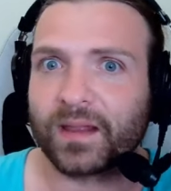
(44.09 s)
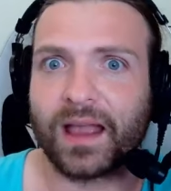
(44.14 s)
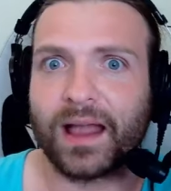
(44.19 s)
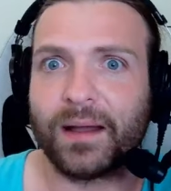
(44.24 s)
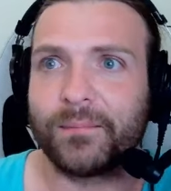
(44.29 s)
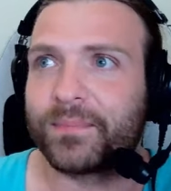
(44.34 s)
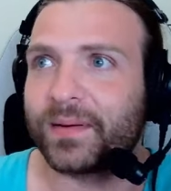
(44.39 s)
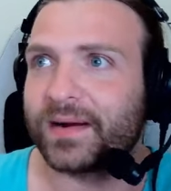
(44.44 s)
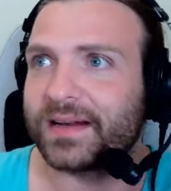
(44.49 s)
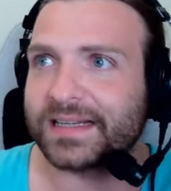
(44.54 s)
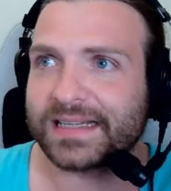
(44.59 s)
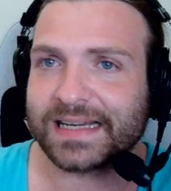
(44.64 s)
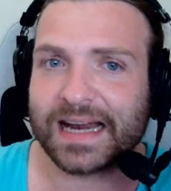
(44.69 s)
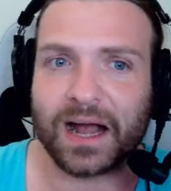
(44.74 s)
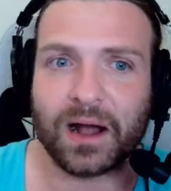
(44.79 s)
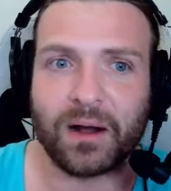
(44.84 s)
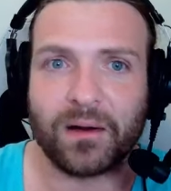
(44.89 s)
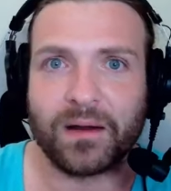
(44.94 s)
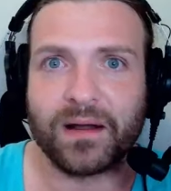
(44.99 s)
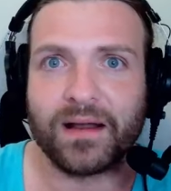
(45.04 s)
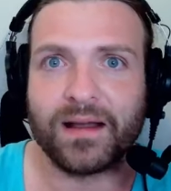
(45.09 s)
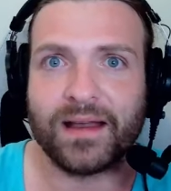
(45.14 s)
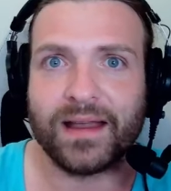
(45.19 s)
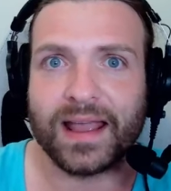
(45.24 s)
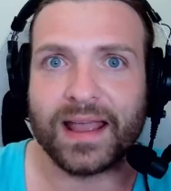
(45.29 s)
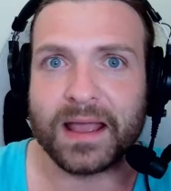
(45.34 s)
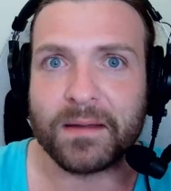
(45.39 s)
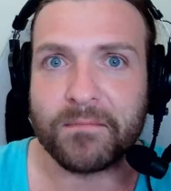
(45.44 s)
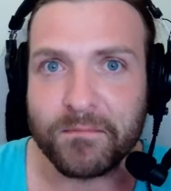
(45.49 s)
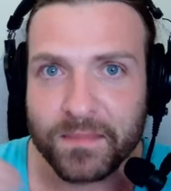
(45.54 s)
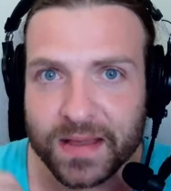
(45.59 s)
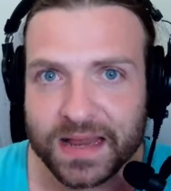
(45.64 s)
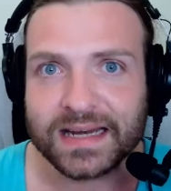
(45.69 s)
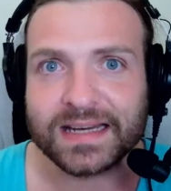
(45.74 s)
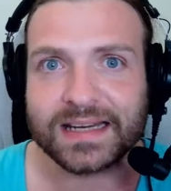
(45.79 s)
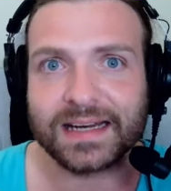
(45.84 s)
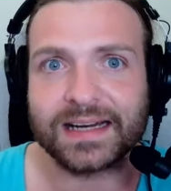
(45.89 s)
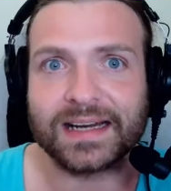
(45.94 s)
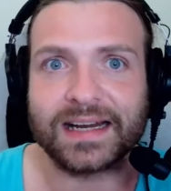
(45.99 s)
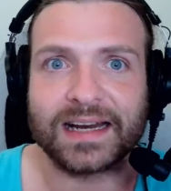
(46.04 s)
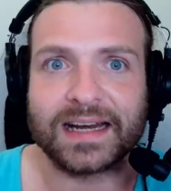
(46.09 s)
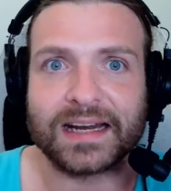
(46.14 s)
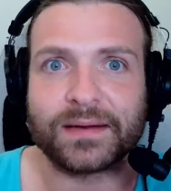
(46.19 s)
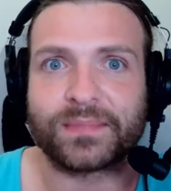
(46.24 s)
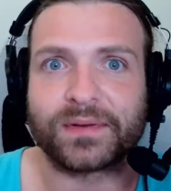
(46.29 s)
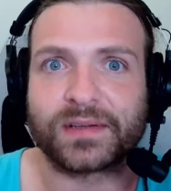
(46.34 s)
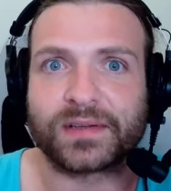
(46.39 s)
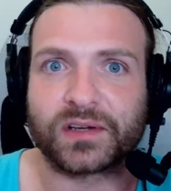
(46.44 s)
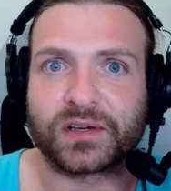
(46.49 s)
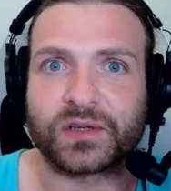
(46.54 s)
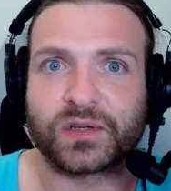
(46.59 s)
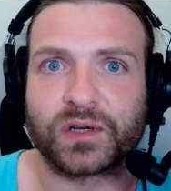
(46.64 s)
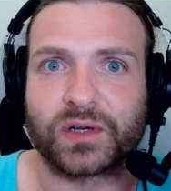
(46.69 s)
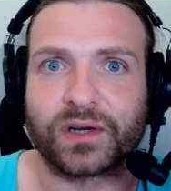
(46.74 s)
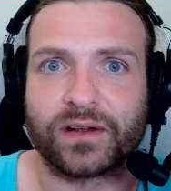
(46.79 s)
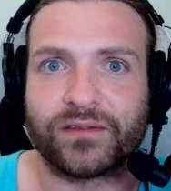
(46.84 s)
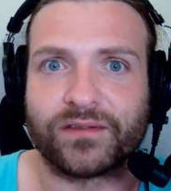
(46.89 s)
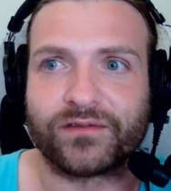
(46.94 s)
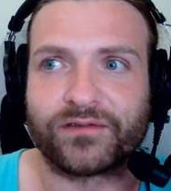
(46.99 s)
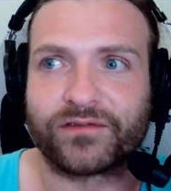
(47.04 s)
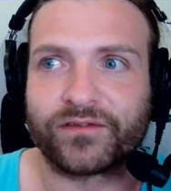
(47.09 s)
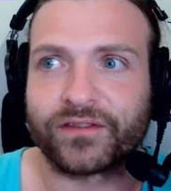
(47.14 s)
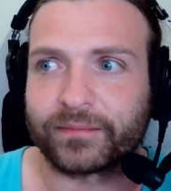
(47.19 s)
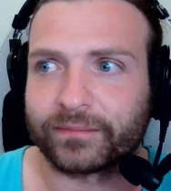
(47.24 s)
but is now immediately in a position of